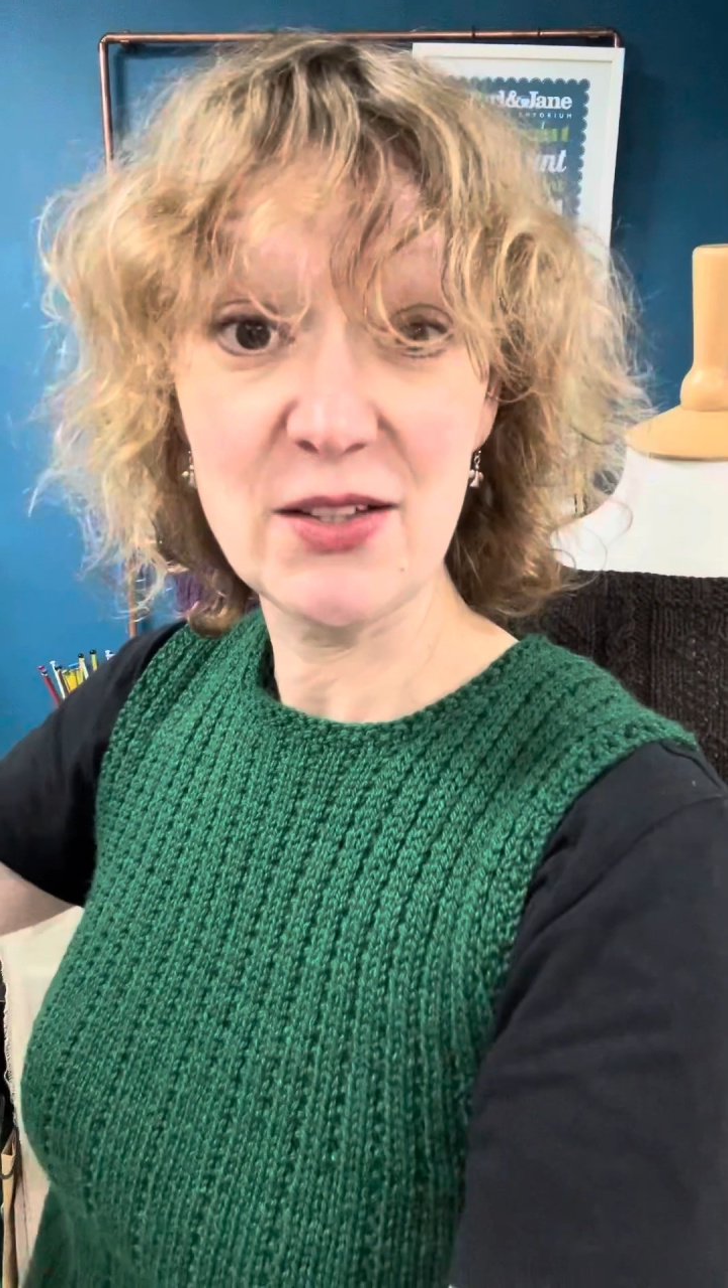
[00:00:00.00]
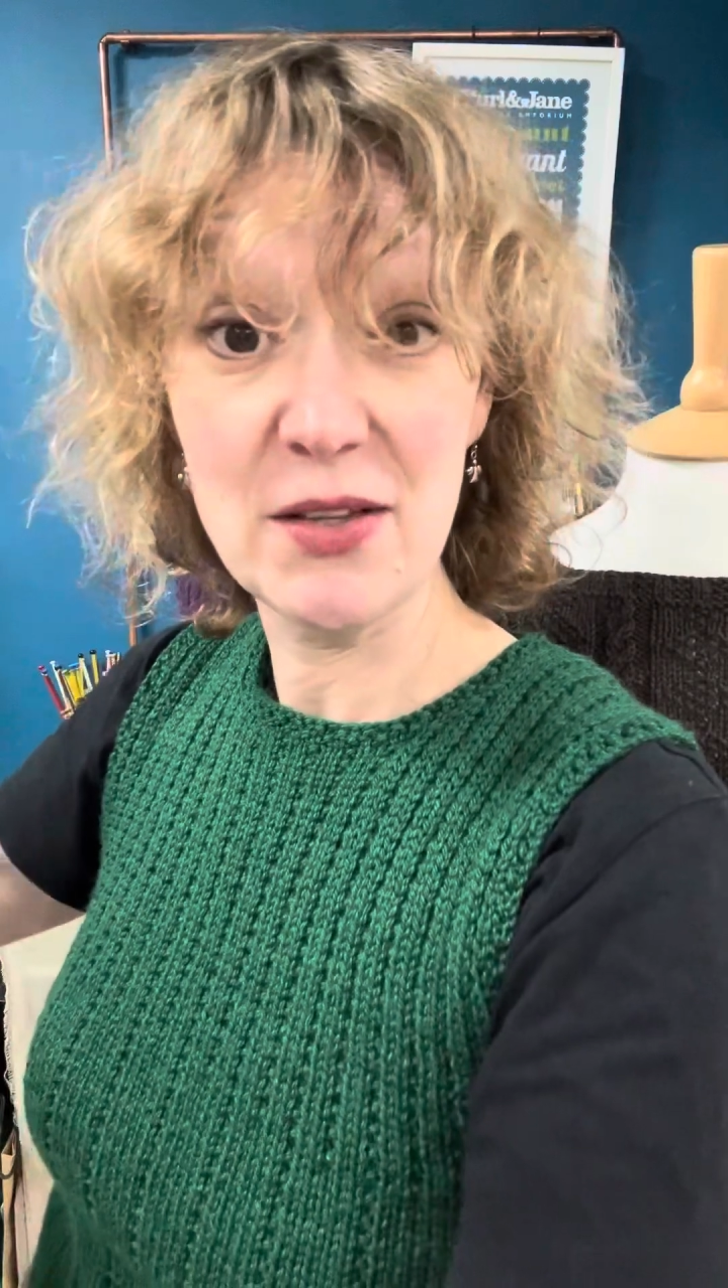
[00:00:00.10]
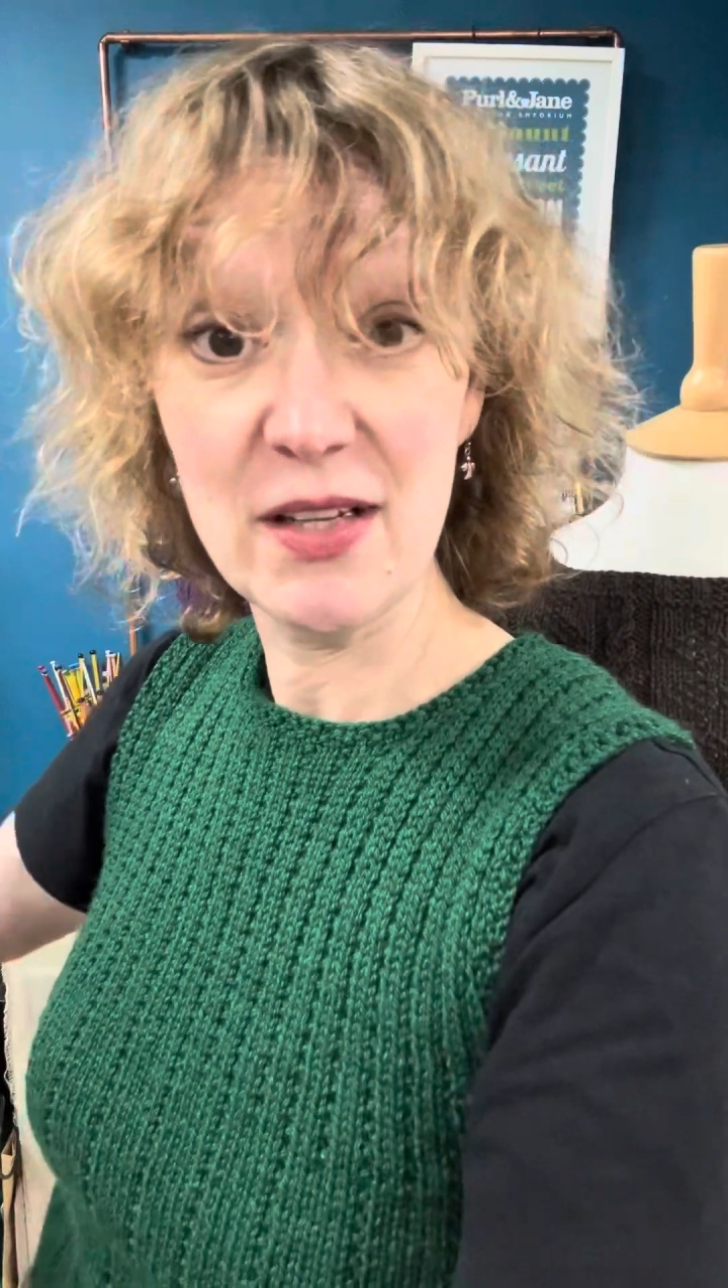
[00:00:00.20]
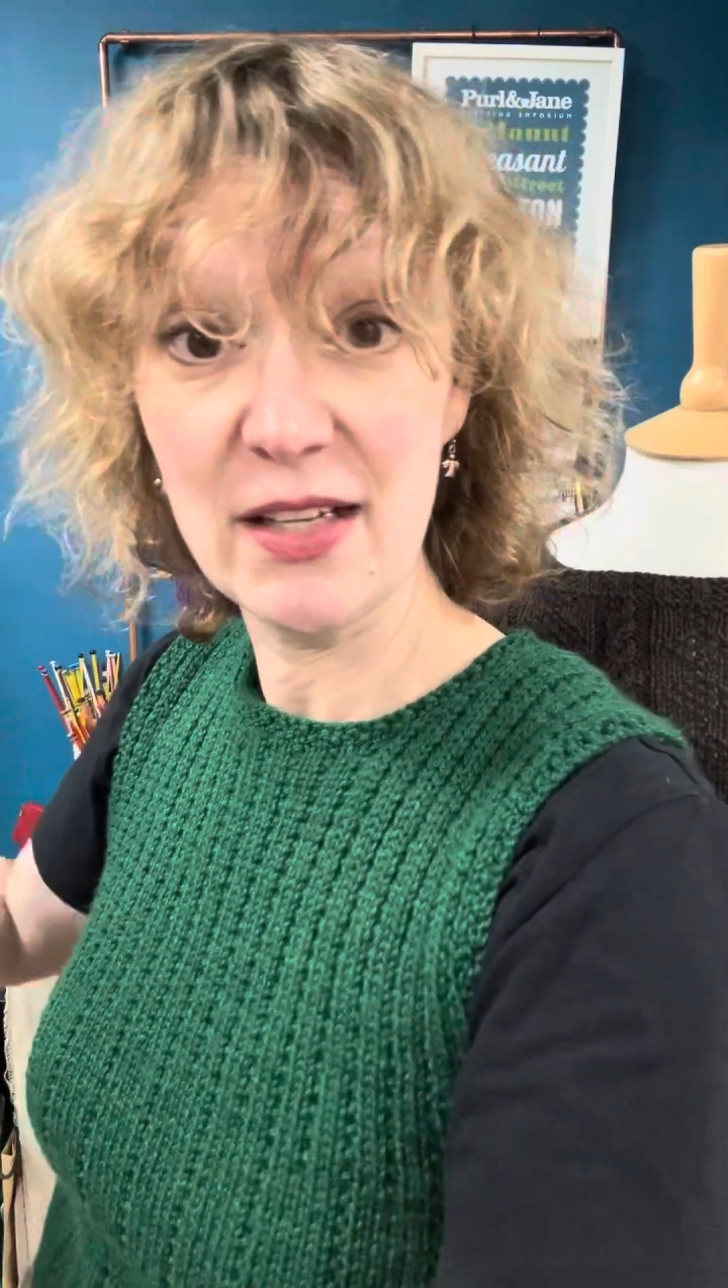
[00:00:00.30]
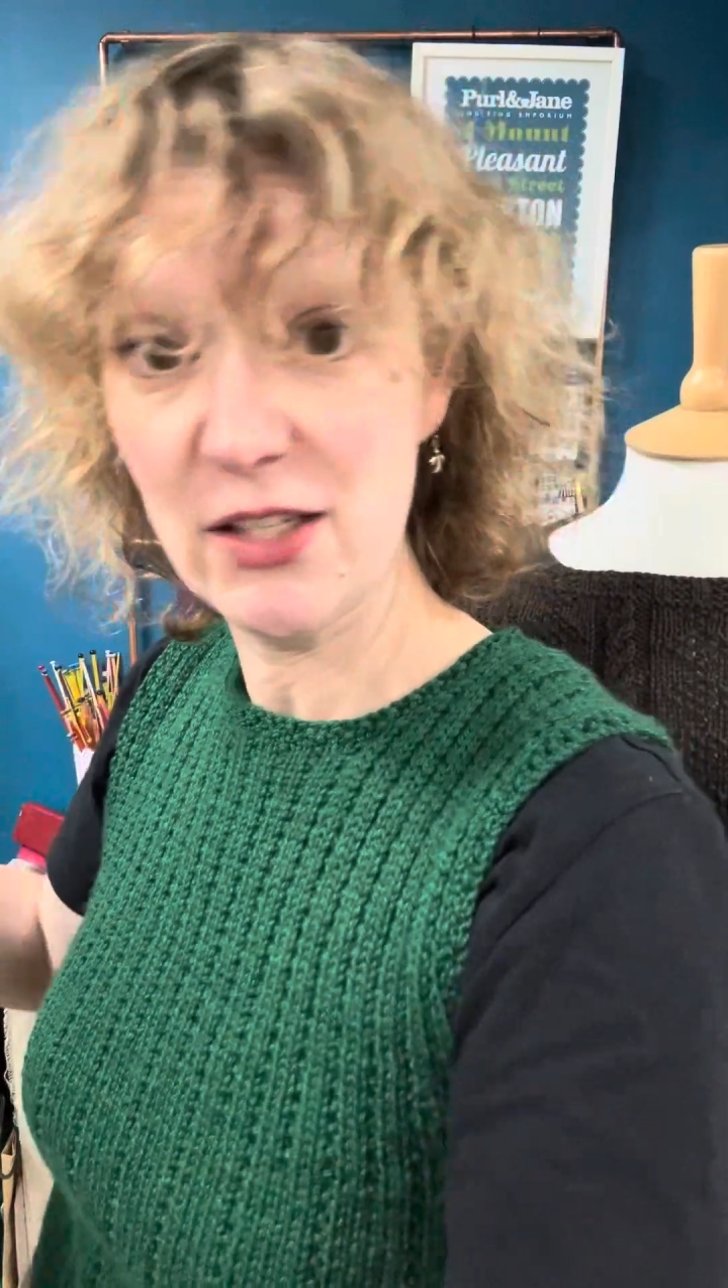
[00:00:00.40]
so
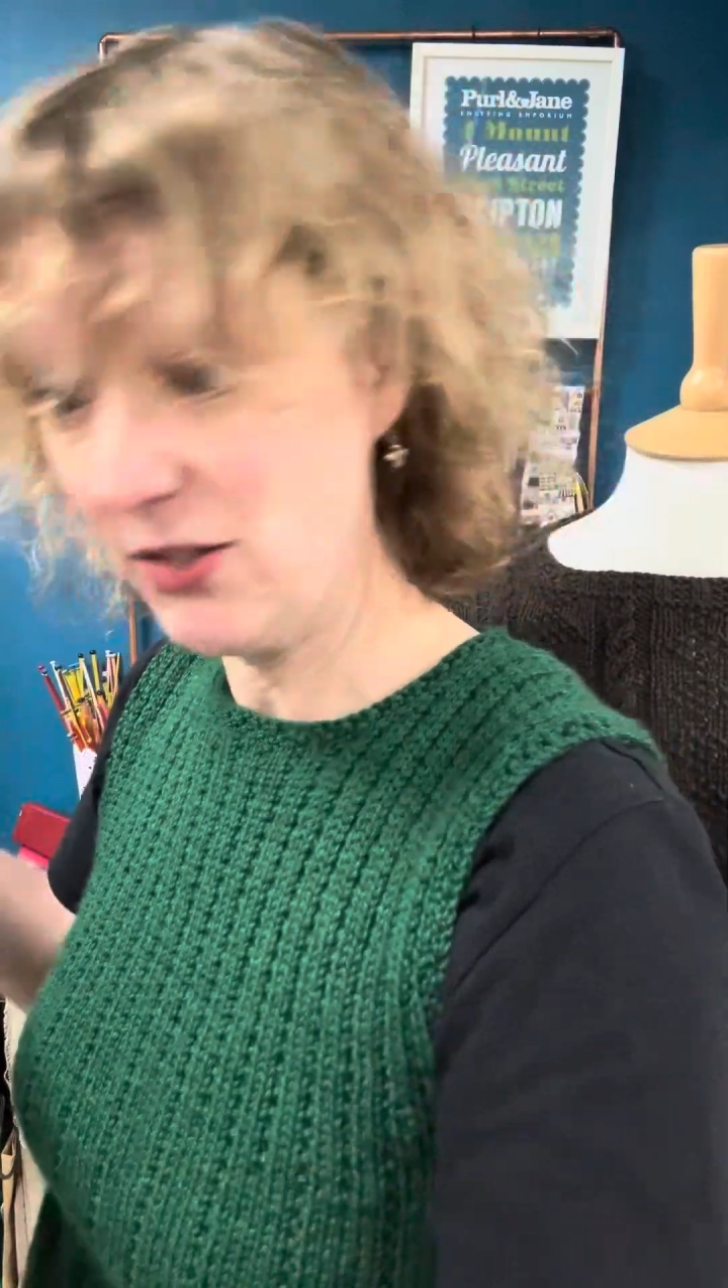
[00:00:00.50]
then I can